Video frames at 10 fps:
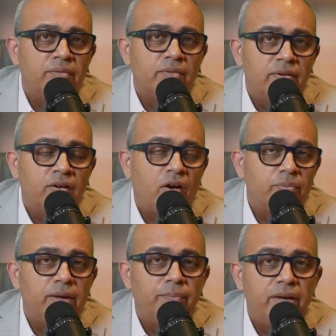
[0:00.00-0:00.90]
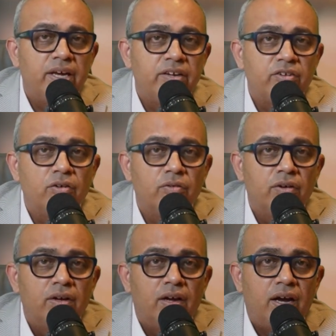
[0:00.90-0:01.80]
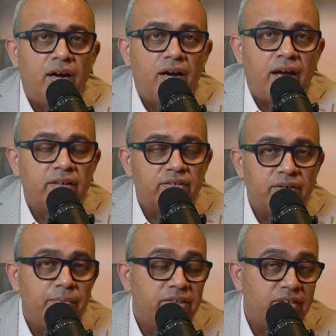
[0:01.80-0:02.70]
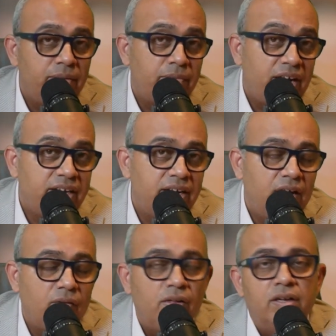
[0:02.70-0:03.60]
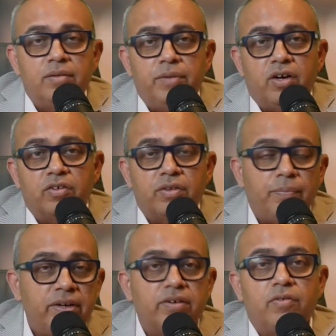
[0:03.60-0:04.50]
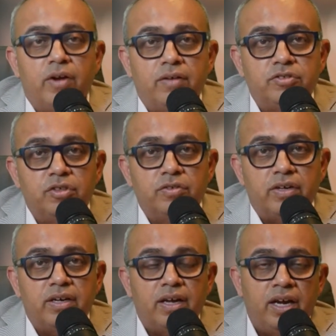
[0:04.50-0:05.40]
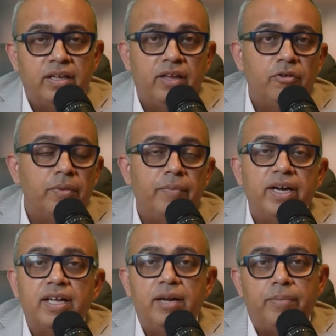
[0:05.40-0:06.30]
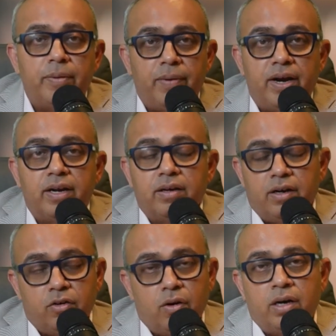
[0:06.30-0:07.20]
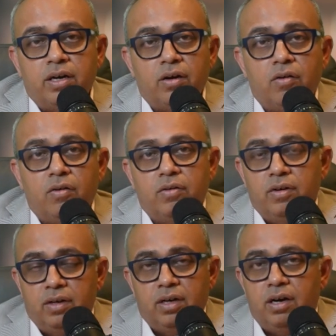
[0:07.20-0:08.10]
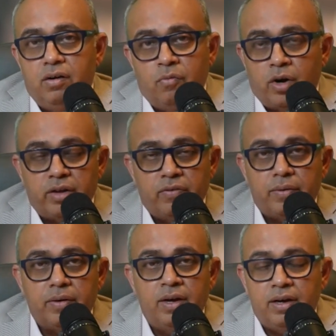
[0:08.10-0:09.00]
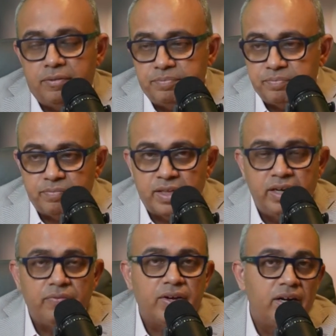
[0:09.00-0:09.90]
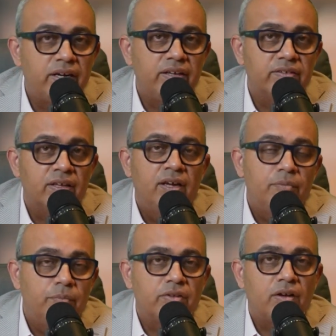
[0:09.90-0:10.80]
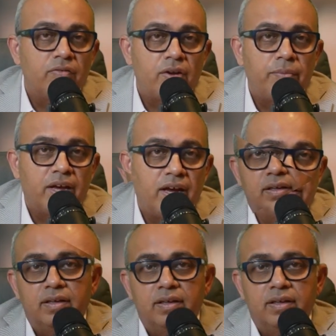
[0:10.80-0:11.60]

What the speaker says: not be a big issue as it may seem right now, because the patient would have chosen and they would be mentally prepared to undergo whatever difficulties busulfan may cause.